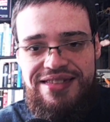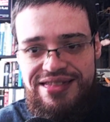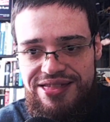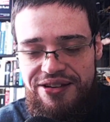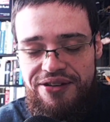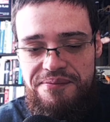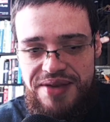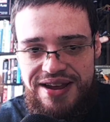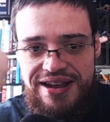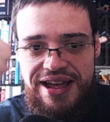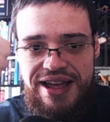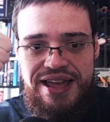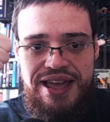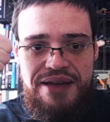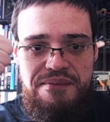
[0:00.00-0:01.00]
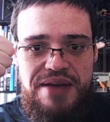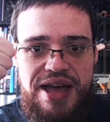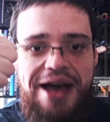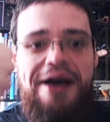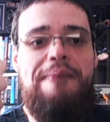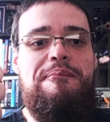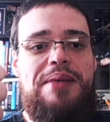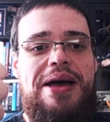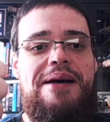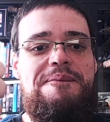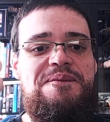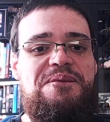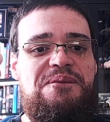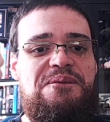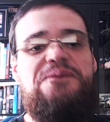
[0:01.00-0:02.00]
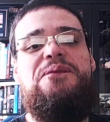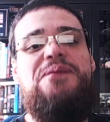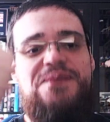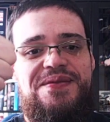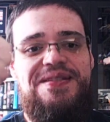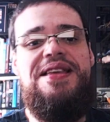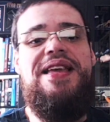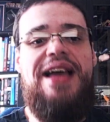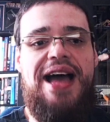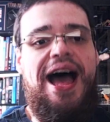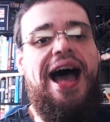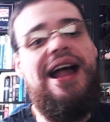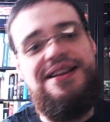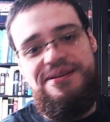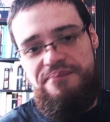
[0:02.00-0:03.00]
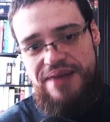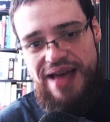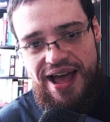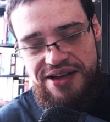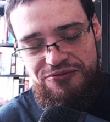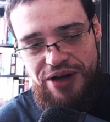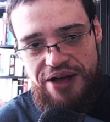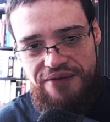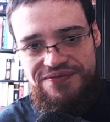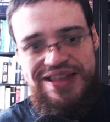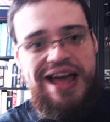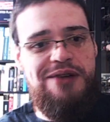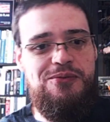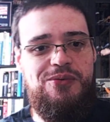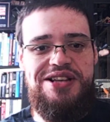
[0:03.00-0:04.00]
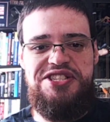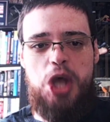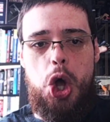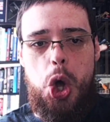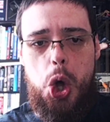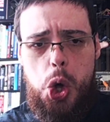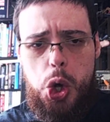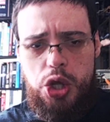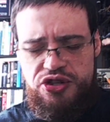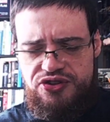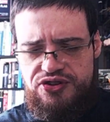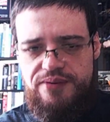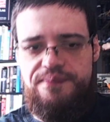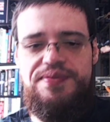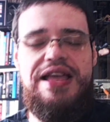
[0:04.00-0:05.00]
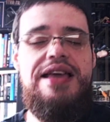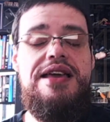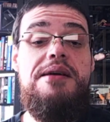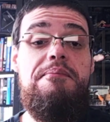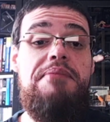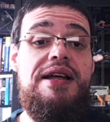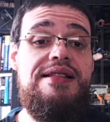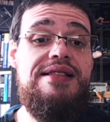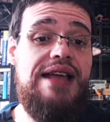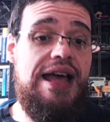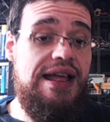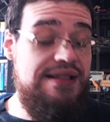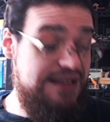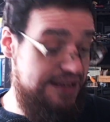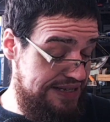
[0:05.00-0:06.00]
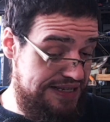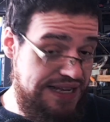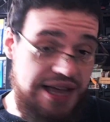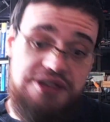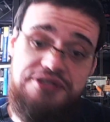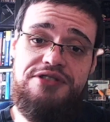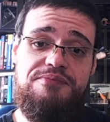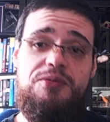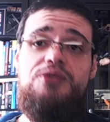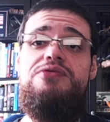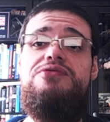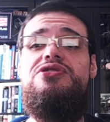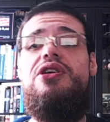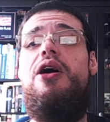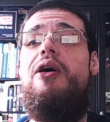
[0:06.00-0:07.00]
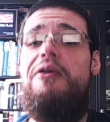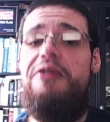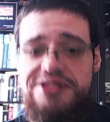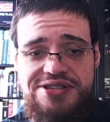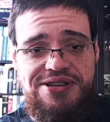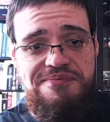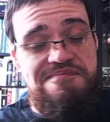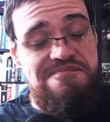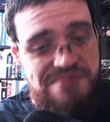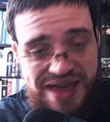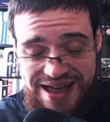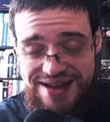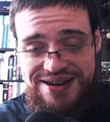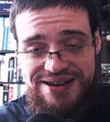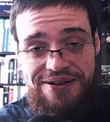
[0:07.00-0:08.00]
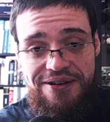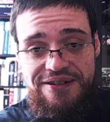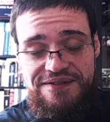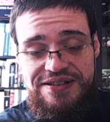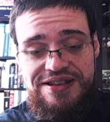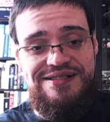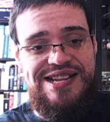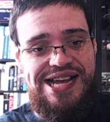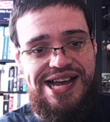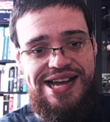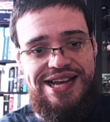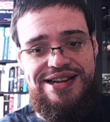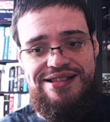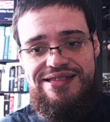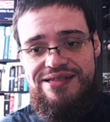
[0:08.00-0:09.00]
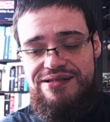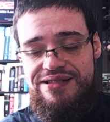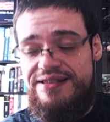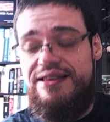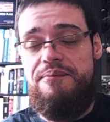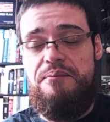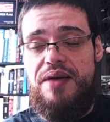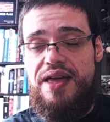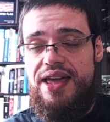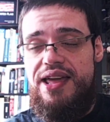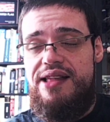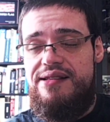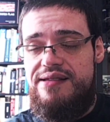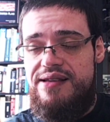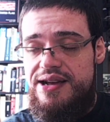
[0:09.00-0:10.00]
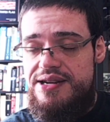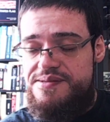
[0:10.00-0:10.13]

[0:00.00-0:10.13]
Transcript: thumbing him up at the background. That was awesome. But the second most awesome bit of the entire debate